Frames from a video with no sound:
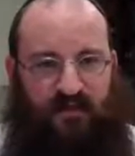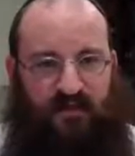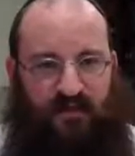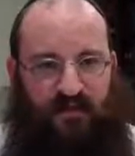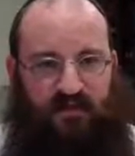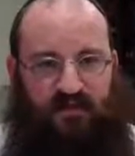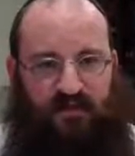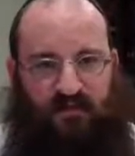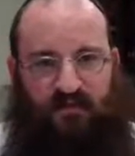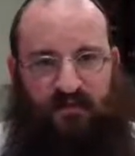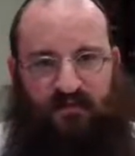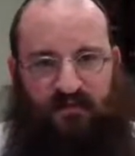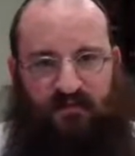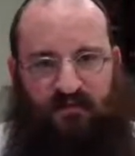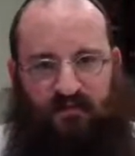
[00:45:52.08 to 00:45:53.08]

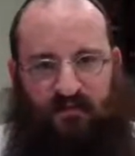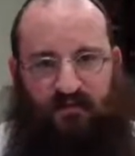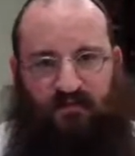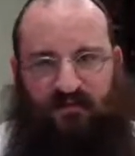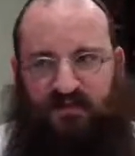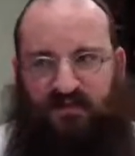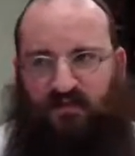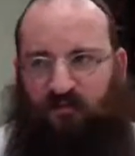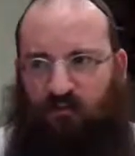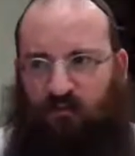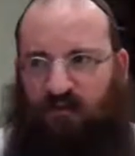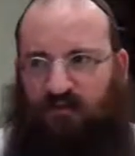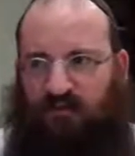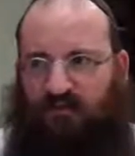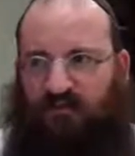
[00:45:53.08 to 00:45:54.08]
until the original
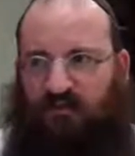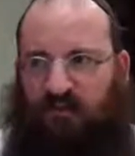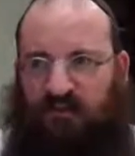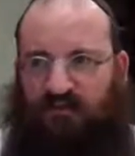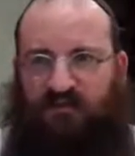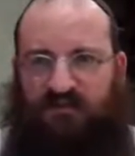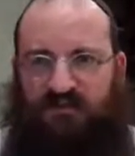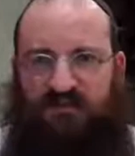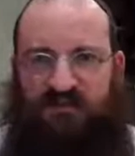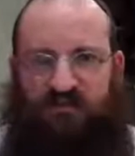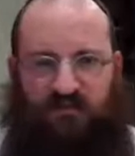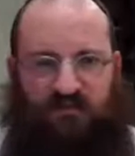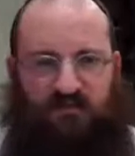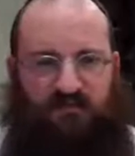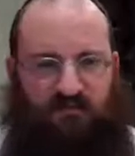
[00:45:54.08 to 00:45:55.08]
waters of the animal soul
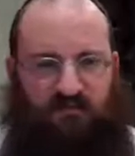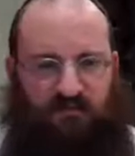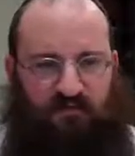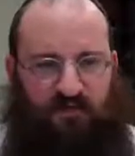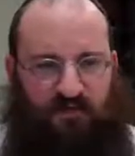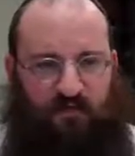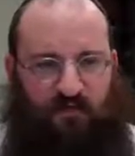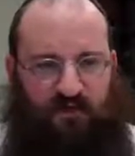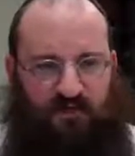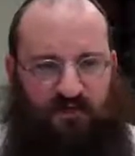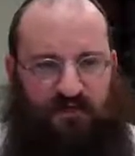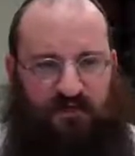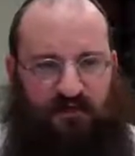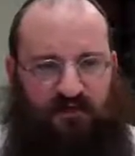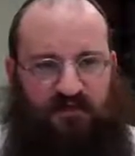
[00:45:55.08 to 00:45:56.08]
are so thoroughly
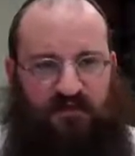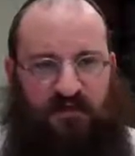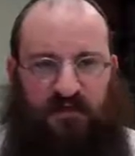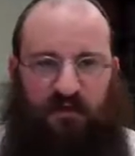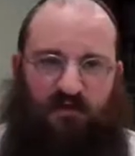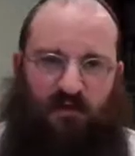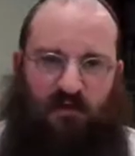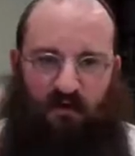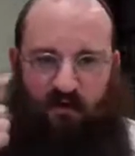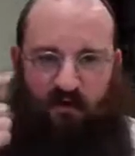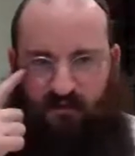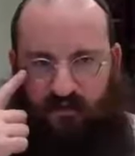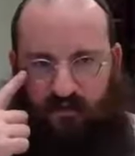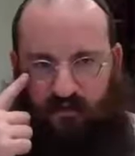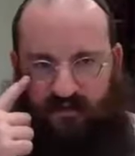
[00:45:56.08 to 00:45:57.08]
washed out that
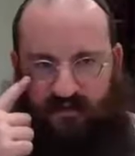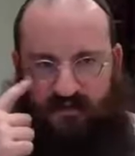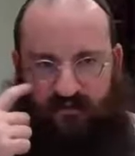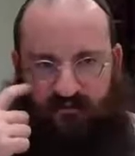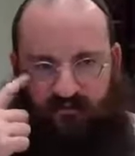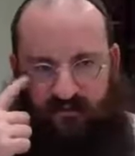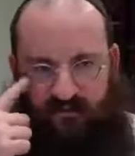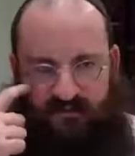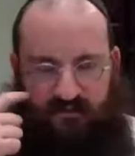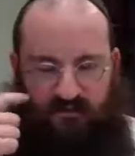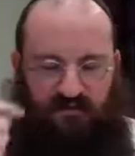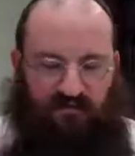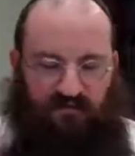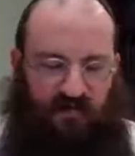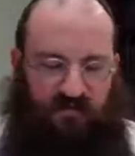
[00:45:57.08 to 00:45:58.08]
all that is left is the
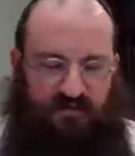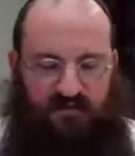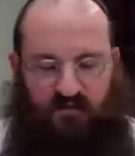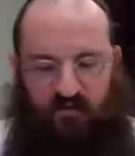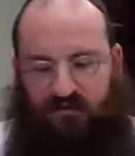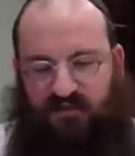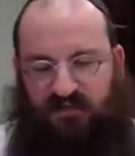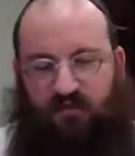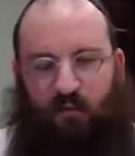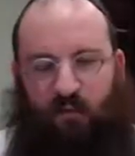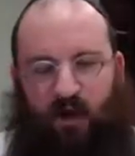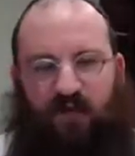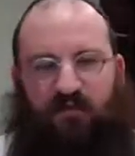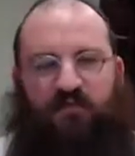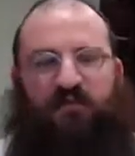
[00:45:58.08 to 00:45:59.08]
divine soul's
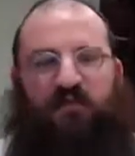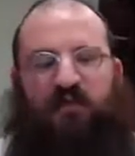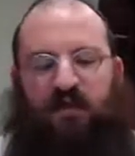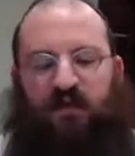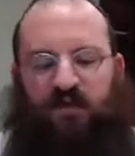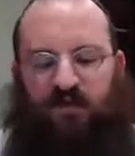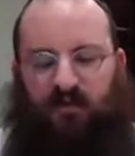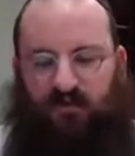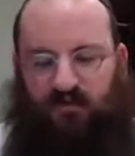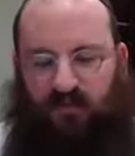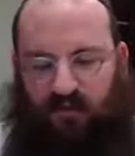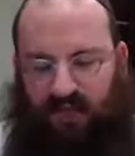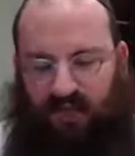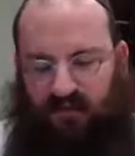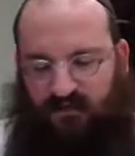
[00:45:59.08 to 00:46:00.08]
water, the
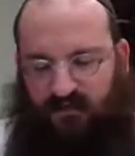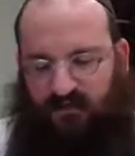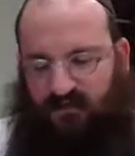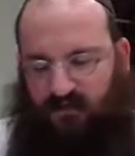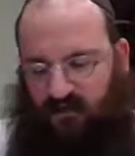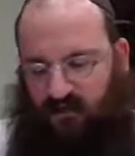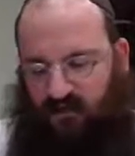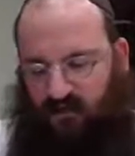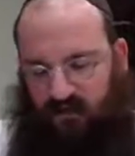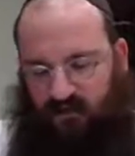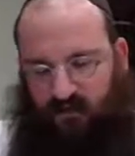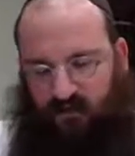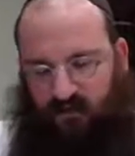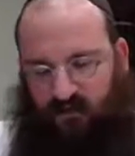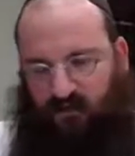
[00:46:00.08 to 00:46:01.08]
delight
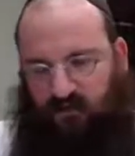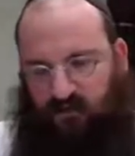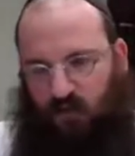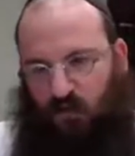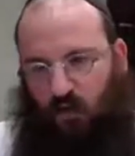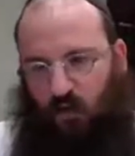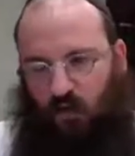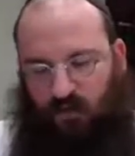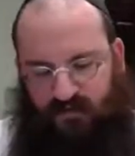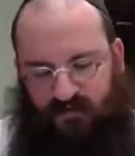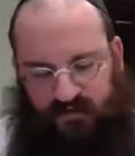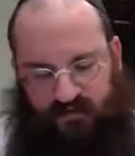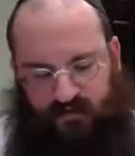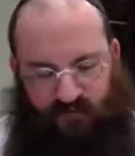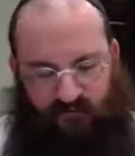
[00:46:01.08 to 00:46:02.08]
and the
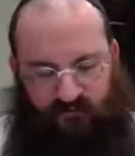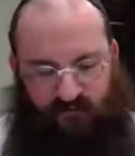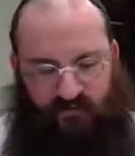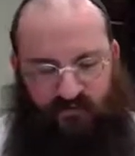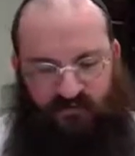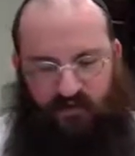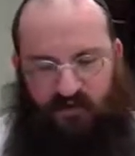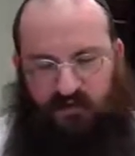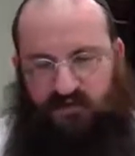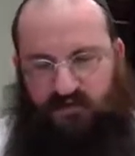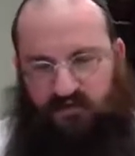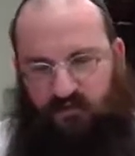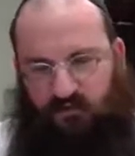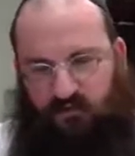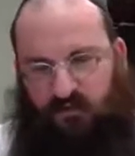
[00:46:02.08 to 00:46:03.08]
joys of the divine
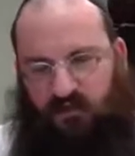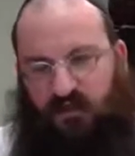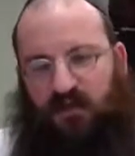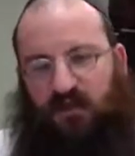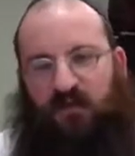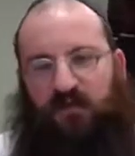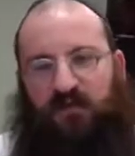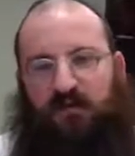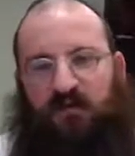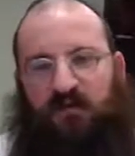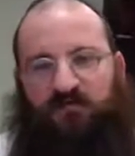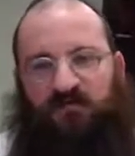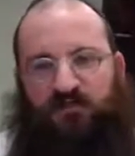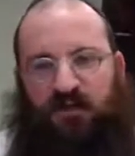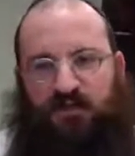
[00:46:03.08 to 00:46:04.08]
soul.
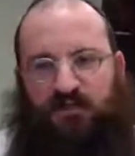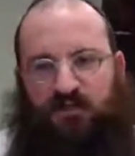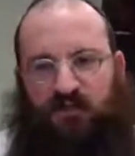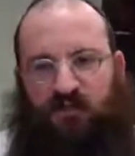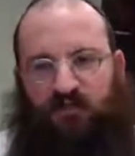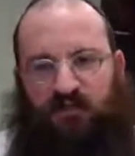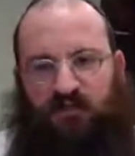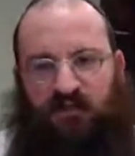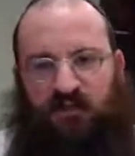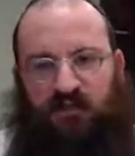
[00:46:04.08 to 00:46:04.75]
Love for Hashem,